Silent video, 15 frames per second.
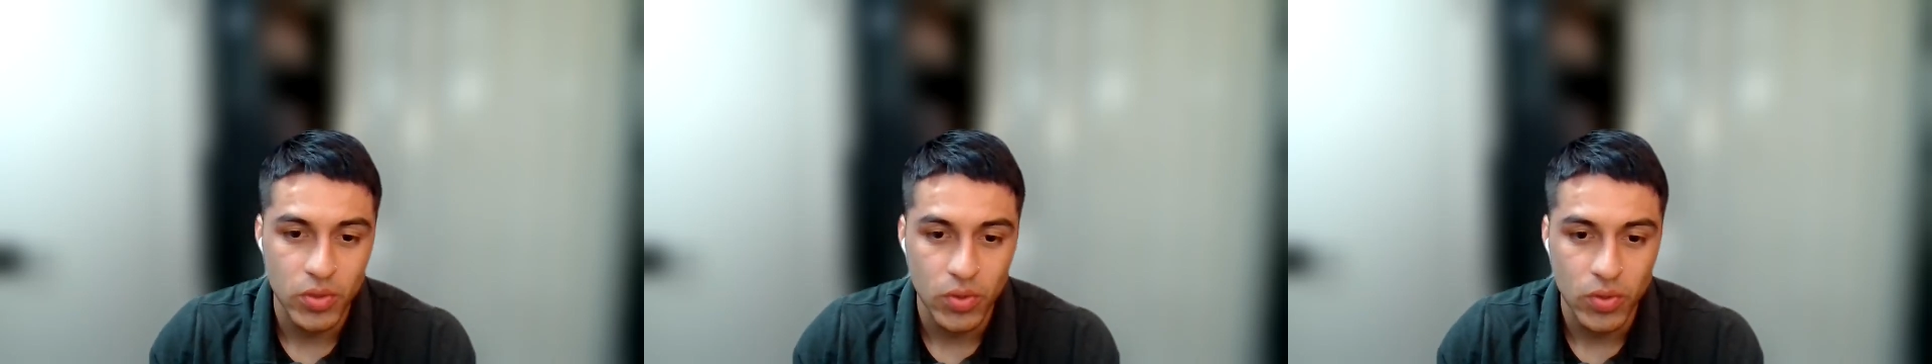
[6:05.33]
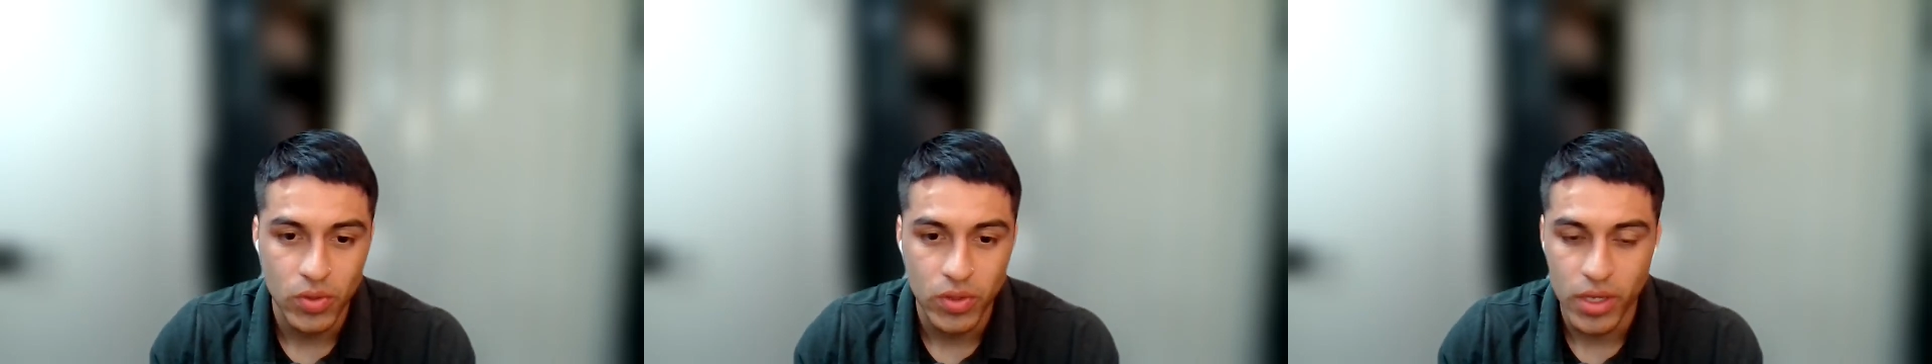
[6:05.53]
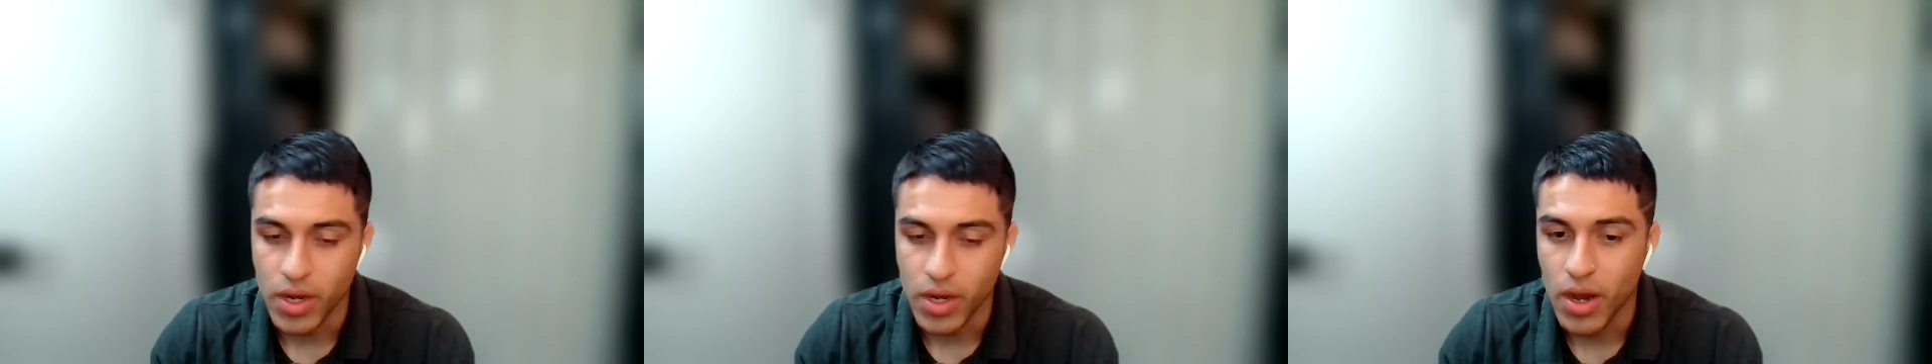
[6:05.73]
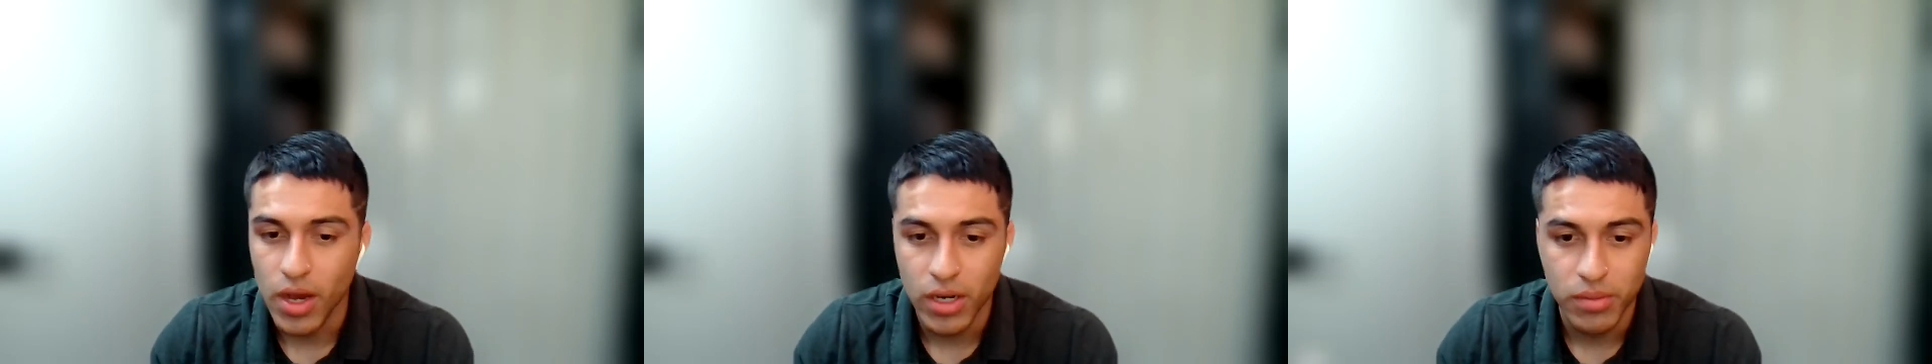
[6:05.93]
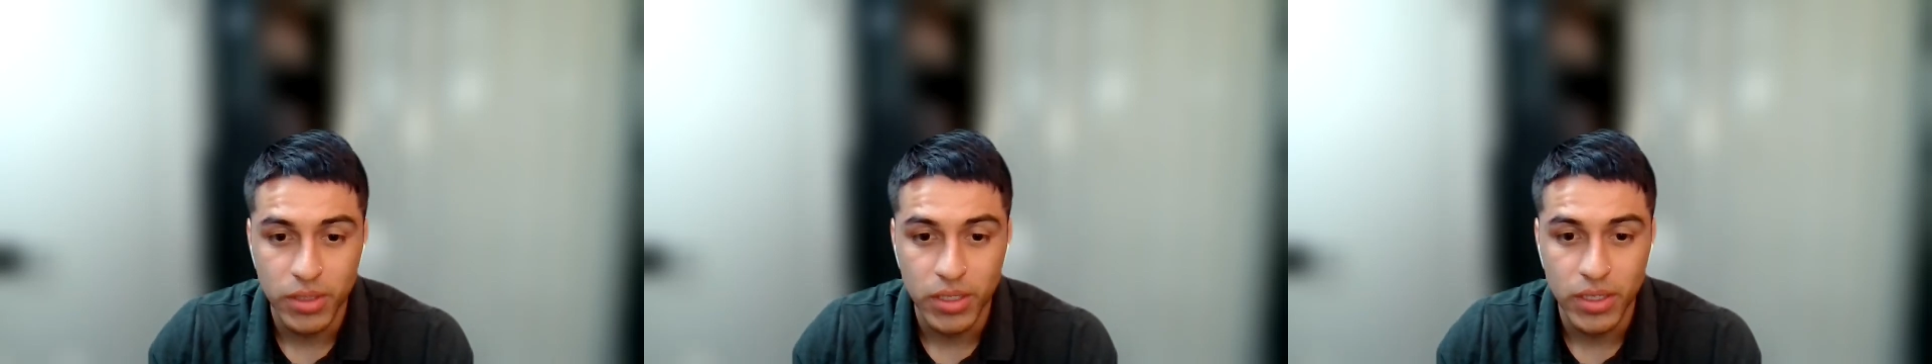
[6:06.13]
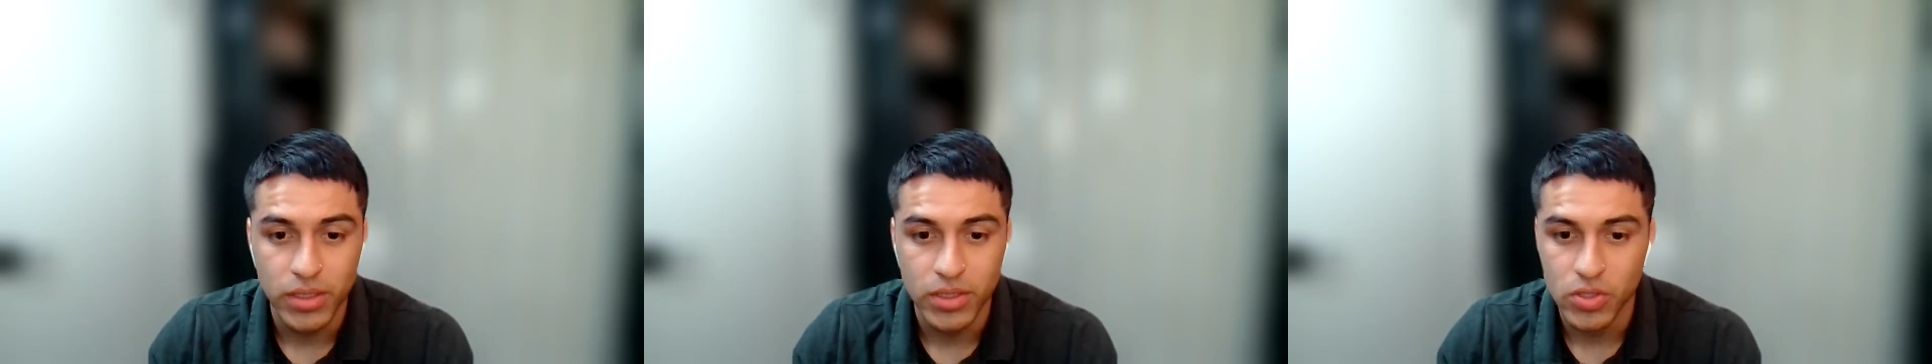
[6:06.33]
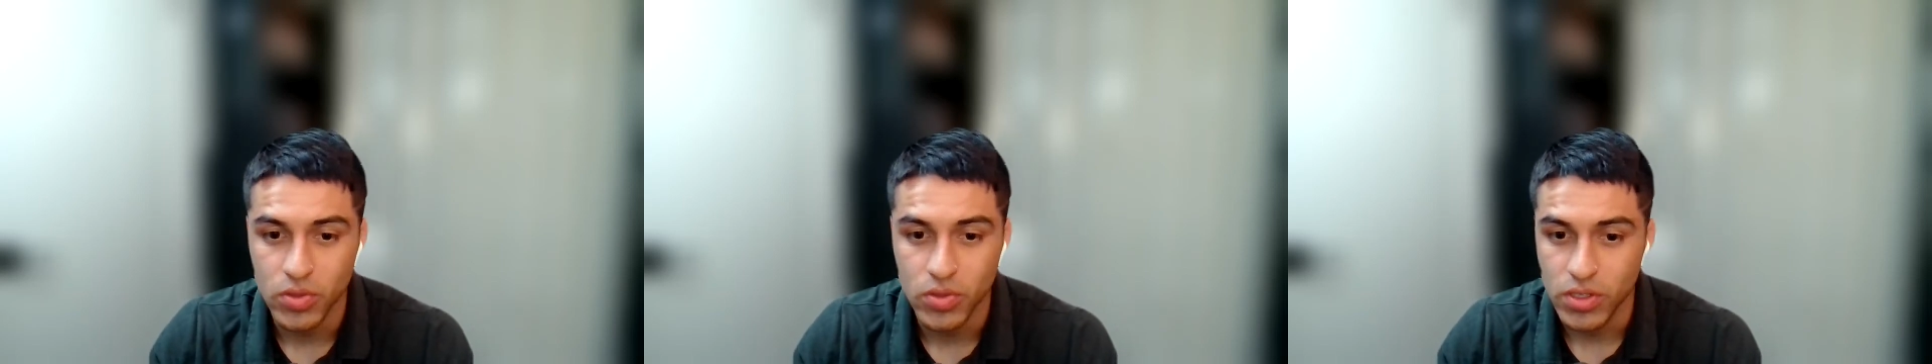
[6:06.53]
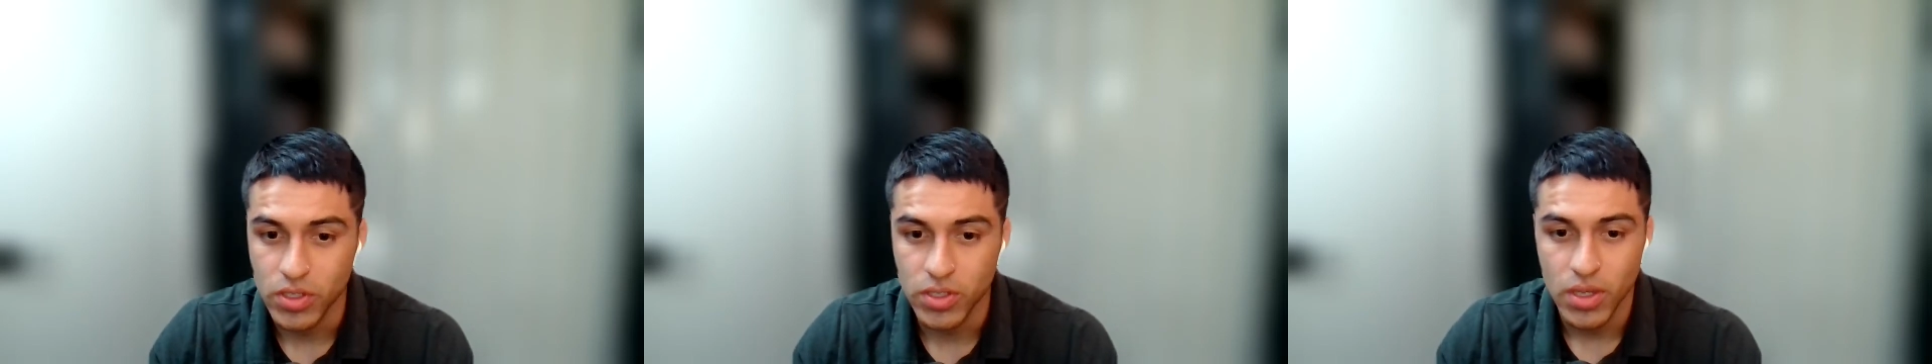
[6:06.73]
to the economy and
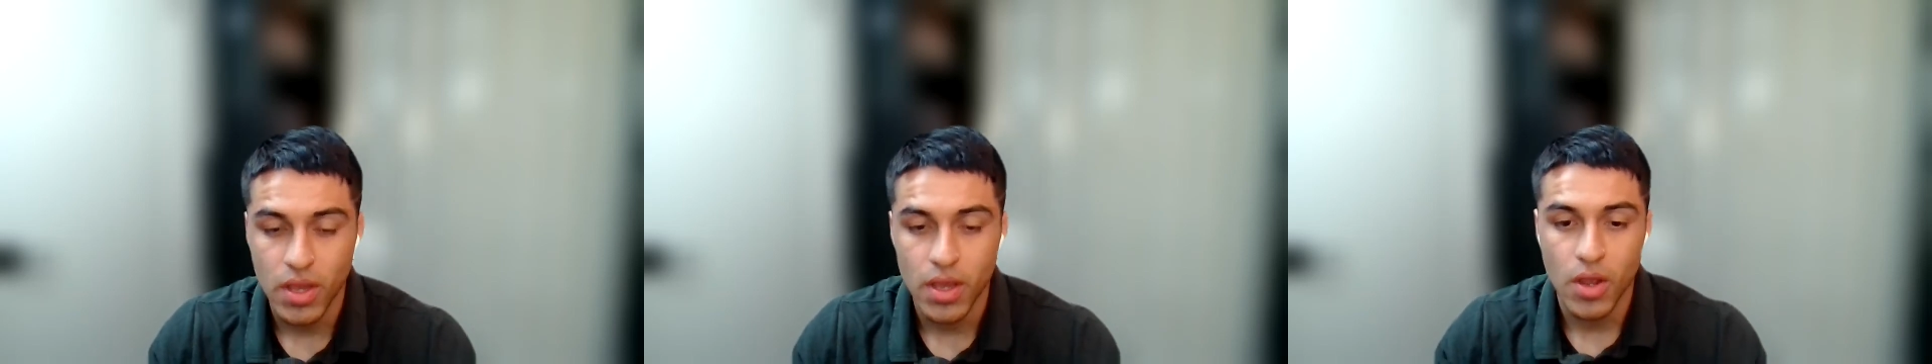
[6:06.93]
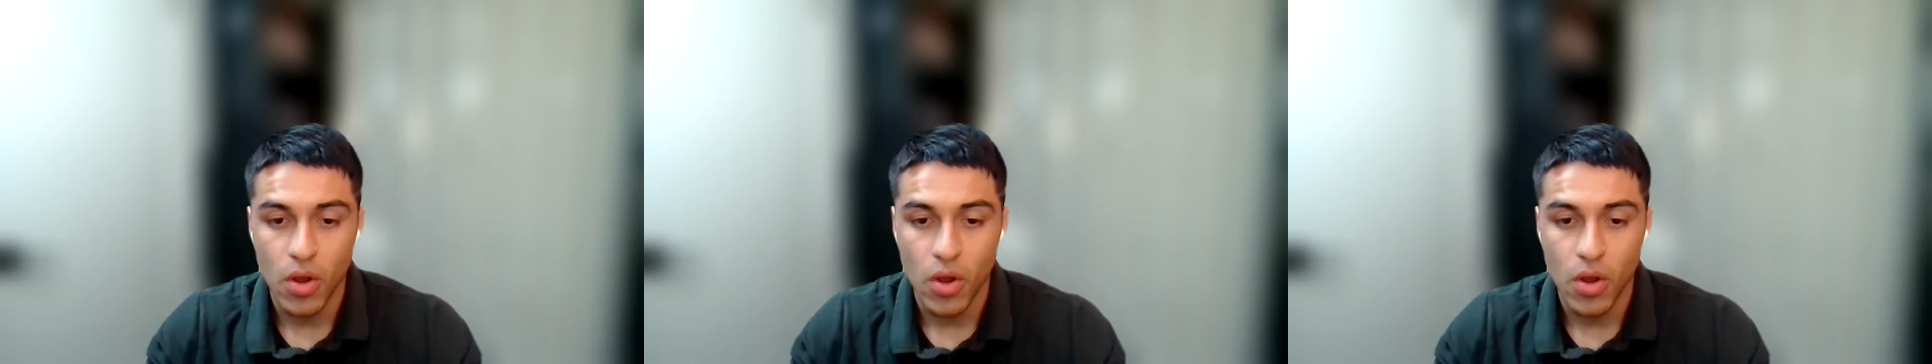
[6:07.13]
to this